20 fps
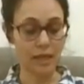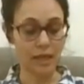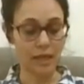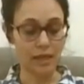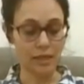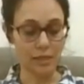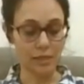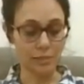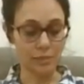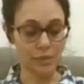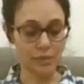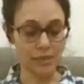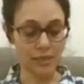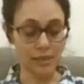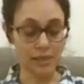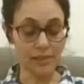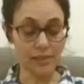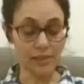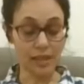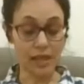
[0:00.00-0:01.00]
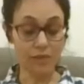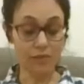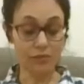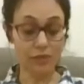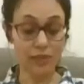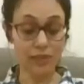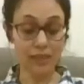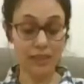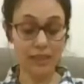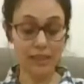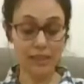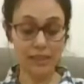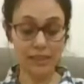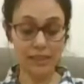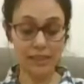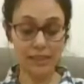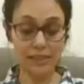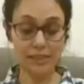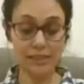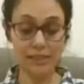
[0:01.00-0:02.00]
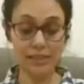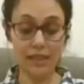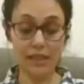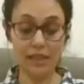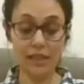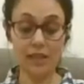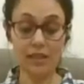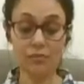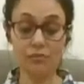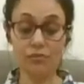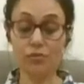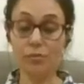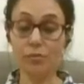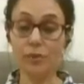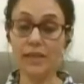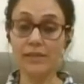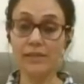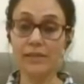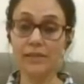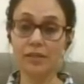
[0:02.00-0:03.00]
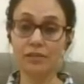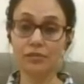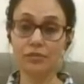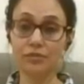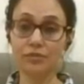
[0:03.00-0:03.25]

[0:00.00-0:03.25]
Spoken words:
Number six, I feel guilty standing up for myself.